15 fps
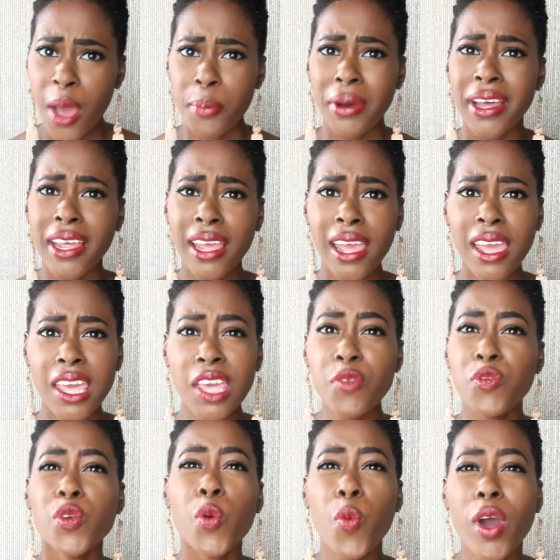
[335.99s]
But
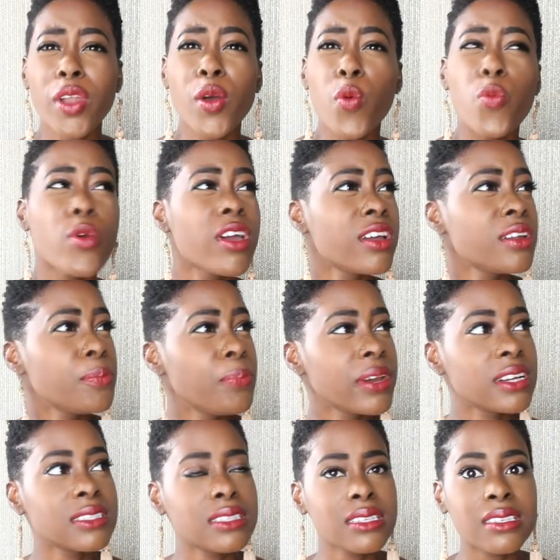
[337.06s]
if you want to wear the
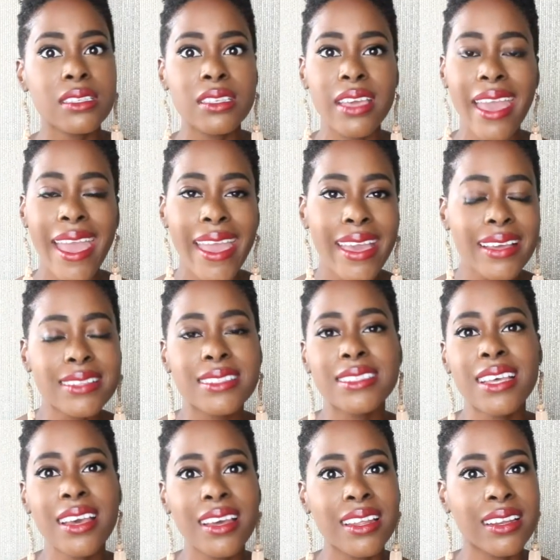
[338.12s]
piercing, get it
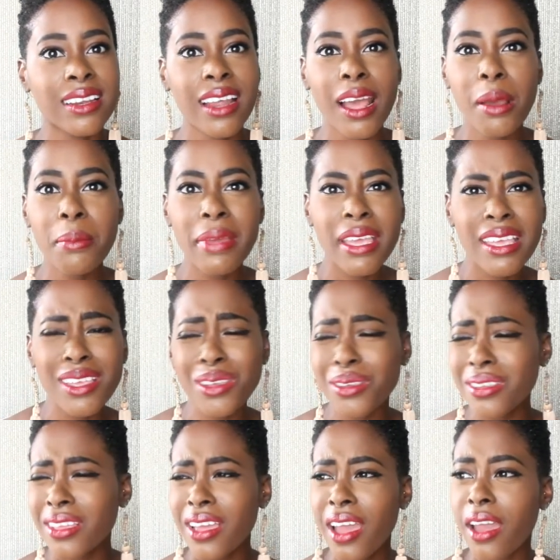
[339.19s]
done. I mean,
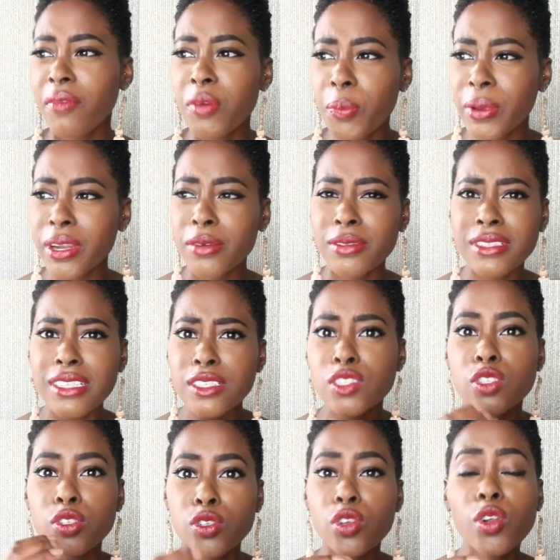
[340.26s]
everybody
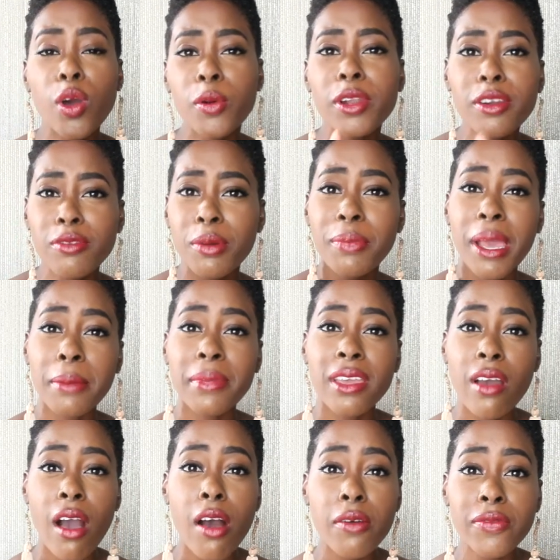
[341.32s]
does, you know what it remind
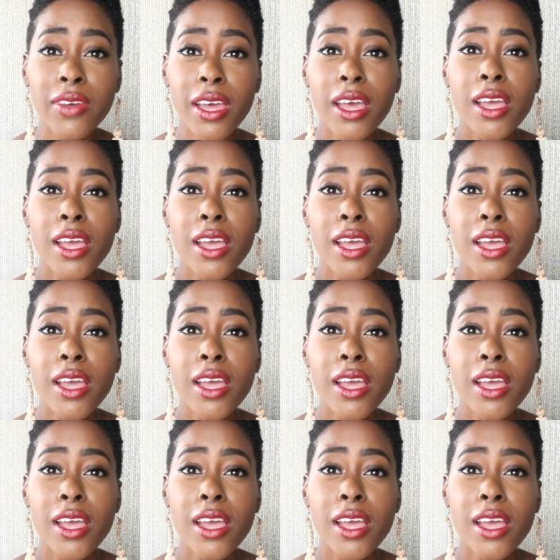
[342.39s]
me of?